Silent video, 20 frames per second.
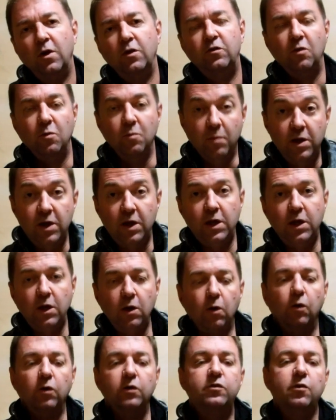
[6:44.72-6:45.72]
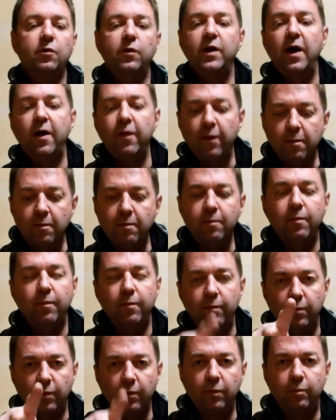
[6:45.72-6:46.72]
to me or to another
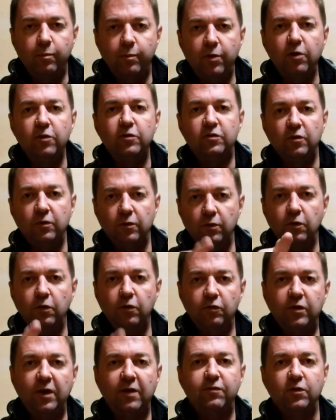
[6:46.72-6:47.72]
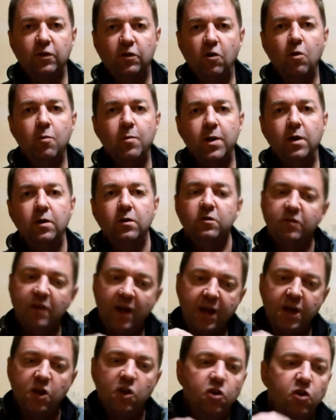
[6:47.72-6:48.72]
person who's left a comment,
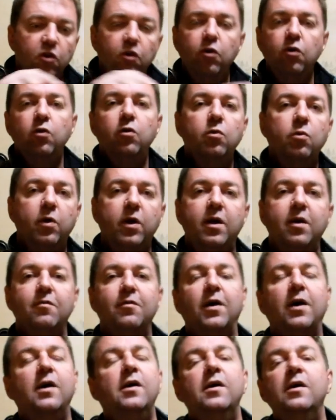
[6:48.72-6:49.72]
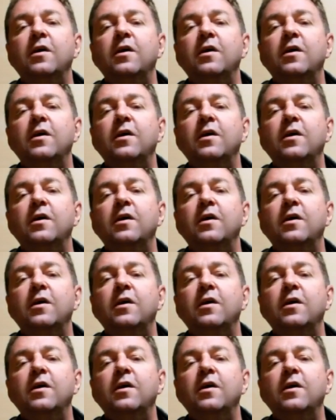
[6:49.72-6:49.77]
saying you, whatever,